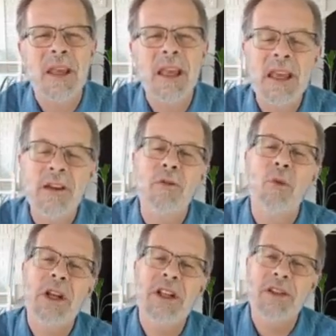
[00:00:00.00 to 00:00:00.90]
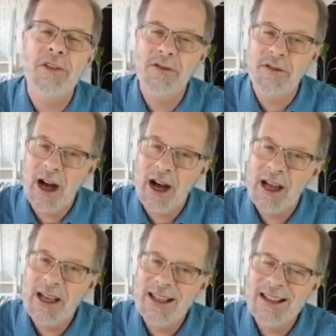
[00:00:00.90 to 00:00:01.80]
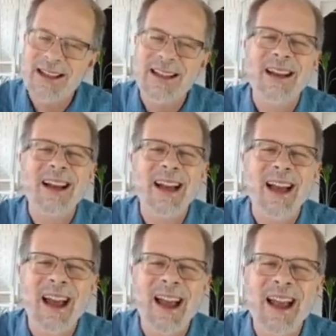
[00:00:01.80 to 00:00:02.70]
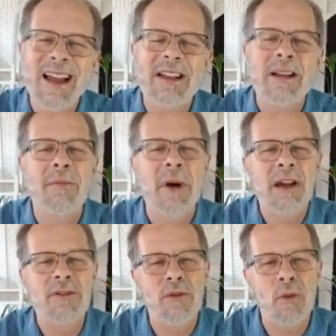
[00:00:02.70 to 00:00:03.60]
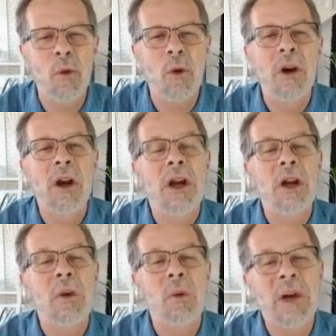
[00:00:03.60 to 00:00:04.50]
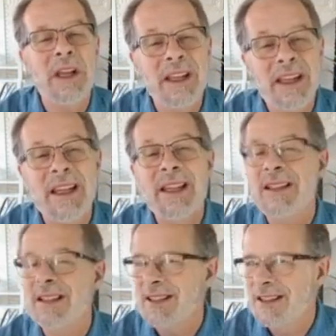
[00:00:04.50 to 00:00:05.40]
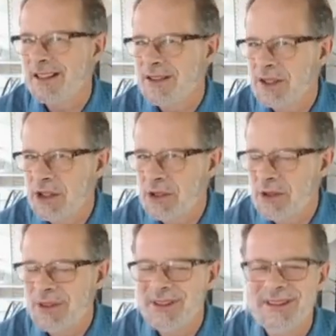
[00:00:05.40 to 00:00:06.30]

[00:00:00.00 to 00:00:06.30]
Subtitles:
If we divide 8 by 4, we get 2.